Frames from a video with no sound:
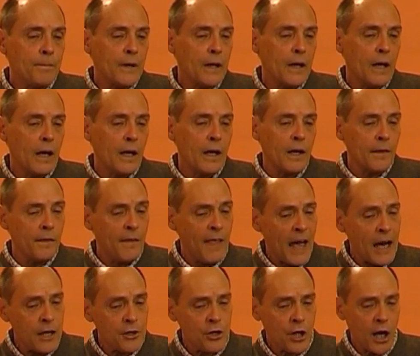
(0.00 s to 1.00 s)

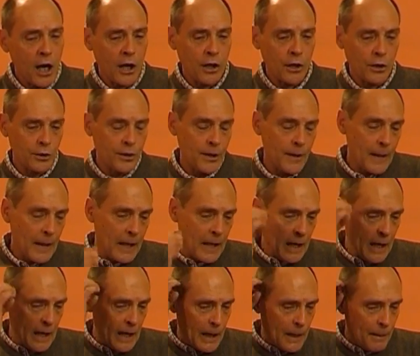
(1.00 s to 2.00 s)
that child
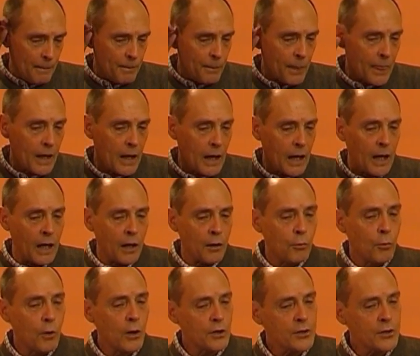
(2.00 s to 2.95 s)
will